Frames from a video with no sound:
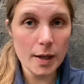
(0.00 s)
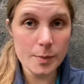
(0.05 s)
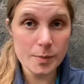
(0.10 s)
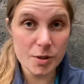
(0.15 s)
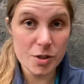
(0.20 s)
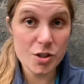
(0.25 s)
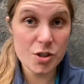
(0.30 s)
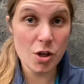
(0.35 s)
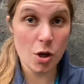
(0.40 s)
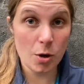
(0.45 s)

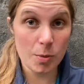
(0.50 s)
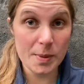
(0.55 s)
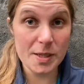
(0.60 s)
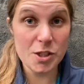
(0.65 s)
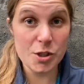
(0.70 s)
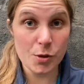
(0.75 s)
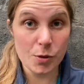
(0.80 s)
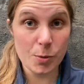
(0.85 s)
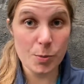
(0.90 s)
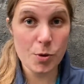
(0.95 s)
you saw me
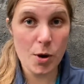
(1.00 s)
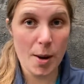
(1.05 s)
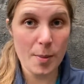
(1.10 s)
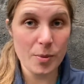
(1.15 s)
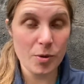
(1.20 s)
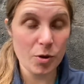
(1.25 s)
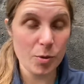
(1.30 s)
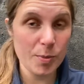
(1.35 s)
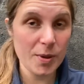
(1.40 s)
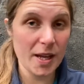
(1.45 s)
do the
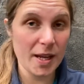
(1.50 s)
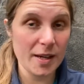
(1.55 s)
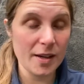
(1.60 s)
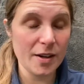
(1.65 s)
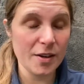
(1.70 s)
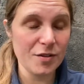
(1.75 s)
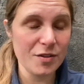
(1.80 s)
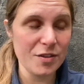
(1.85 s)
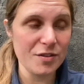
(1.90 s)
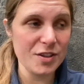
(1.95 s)
prep at the
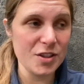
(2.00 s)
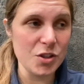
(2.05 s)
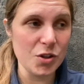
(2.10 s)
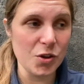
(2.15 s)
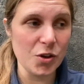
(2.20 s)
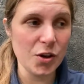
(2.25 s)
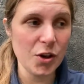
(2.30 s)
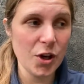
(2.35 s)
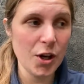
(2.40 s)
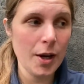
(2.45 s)
beginning of the
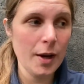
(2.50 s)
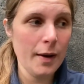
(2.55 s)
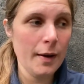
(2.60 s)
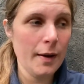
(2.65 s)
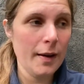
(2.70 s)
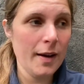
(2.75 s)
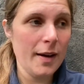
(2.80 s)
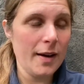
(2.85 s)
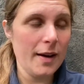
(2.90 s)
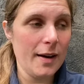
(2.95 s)
video.
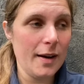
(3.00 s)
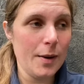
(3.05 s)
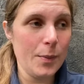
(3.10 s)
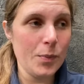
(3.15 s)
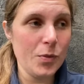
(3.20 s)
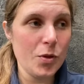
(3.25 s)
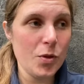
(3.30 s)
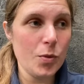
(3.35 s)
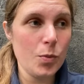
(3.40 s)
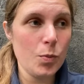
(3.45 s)

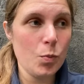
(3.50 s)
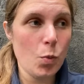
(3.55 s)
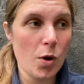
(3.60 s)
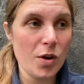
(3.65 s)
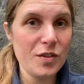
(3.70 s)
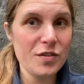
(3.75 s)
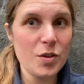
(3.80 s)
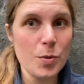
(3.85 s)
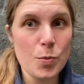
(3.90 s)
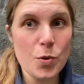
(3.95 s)
One
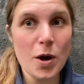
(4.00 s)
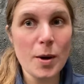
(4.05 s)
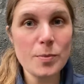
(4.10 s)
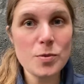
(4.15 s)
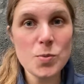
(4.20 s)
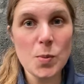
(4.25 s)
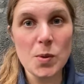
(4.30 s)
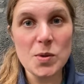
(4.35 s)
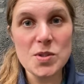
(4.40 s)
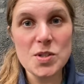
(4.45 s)
of the
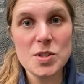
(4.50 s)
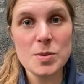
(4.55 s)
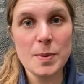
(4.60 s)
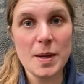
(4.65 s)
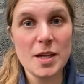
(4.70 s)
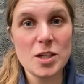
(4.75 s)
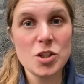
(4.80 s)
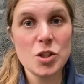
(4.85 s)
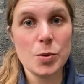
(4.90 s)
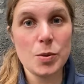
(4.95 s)
preps was to
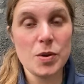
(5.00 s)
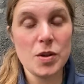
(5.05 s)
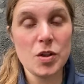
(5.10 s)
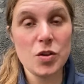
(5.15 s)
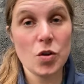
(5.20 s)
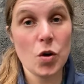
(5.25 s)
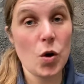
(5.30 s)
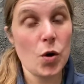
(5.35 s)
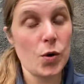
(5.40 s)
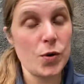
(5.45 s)
make sure
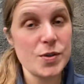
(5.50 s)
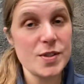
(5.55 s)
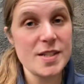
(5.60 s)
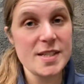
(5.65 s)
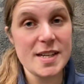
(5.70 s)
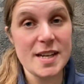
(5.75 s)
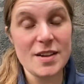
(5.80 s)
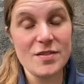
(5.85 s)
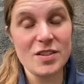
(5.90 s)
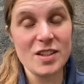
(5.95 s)
that the horse
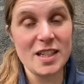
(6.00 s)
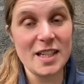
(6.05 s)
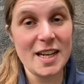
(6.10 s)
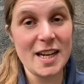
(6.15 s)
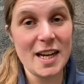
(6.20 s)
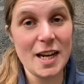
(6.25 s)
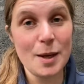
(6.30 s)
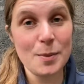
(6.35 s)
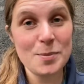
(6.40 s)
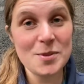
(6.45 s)
is evenly
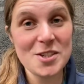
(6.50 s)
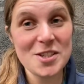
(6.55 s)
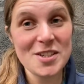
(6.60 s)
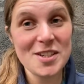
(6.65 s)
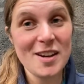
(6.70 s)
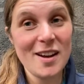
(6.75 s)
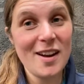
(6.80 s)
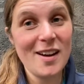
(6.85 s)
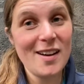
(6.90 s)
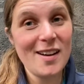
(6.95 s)
clipped,
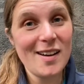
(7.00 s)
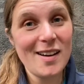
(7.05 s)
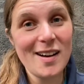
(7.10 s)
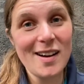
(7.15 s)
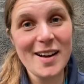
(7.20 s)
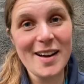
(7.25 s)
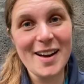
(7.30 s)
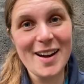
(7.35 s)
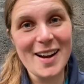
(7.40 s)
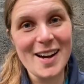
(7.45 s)

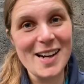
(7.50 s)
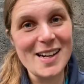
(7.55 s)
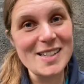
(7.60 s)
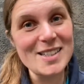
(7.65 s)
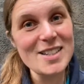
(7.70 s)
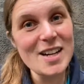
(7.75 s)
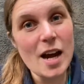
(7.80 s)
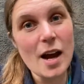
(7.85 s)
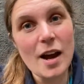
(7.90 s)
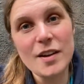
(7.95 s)

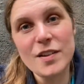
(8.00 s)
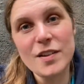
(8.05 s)
and I